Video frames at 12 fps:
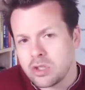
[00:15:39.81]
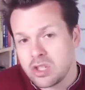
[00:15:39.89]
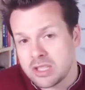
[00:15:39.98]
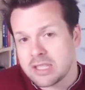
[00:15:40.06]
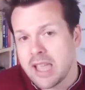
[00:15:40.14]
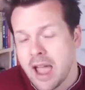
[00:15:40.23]

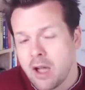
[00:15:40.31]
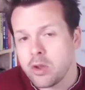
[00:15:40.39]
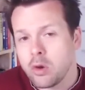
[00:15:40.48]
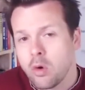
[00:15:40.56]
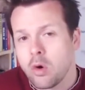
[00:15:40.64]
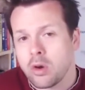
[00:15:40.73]
to scale
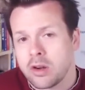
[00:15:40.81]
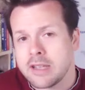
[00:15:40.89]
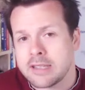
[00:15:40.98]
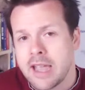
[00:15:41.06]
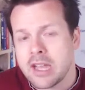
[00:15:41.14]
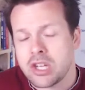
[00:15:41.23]
your
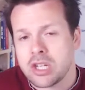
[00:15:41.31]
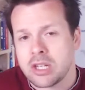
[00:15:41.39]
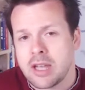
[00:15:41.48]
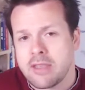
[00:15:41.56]
organization.